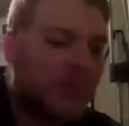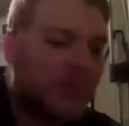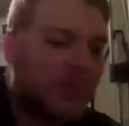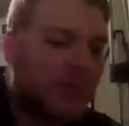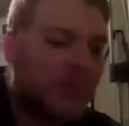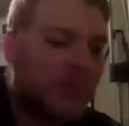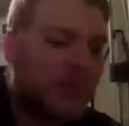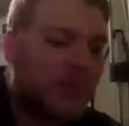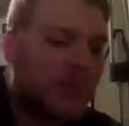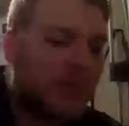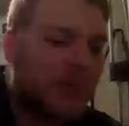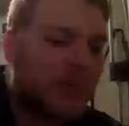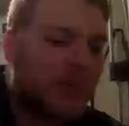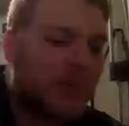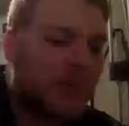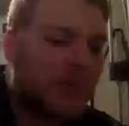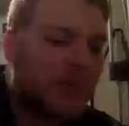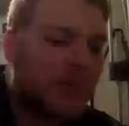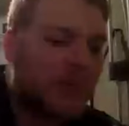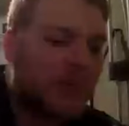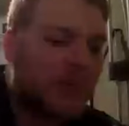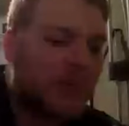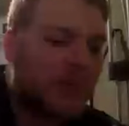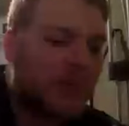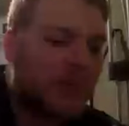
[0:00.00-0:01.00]
so it
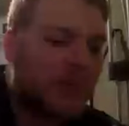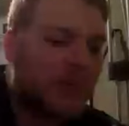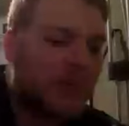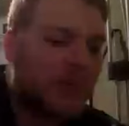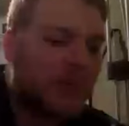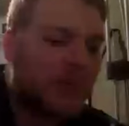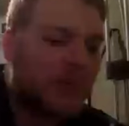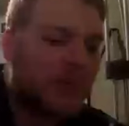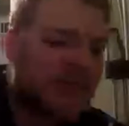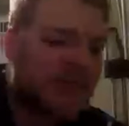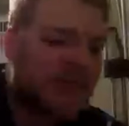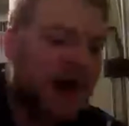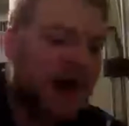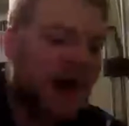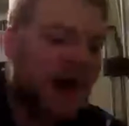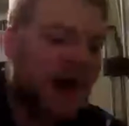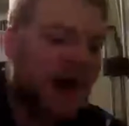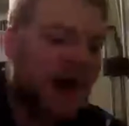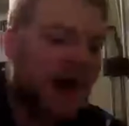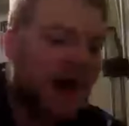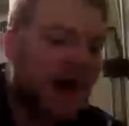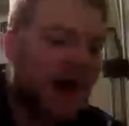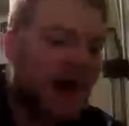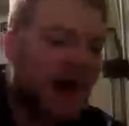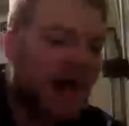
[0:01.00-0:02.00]
doesn't
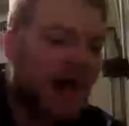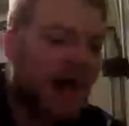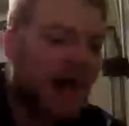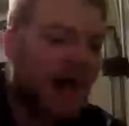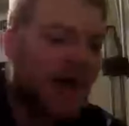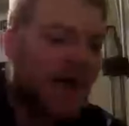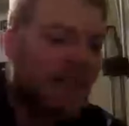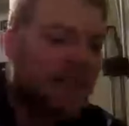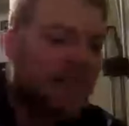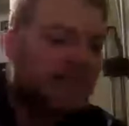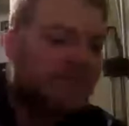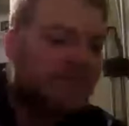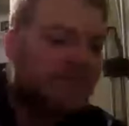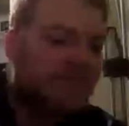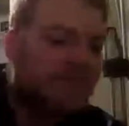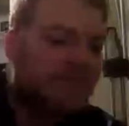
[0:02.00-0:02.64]
die.